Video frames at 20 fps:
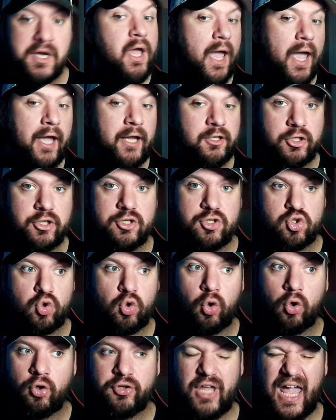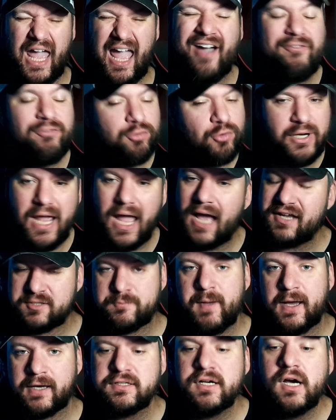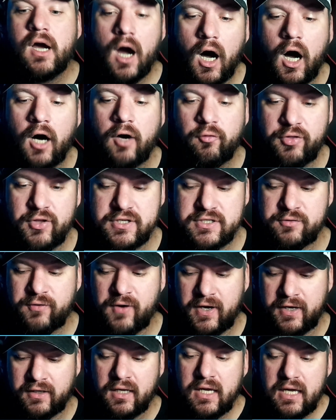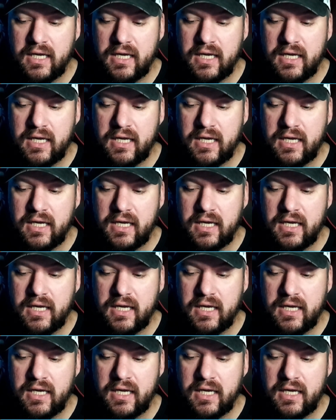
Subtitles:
and controlled every aspect of this fight.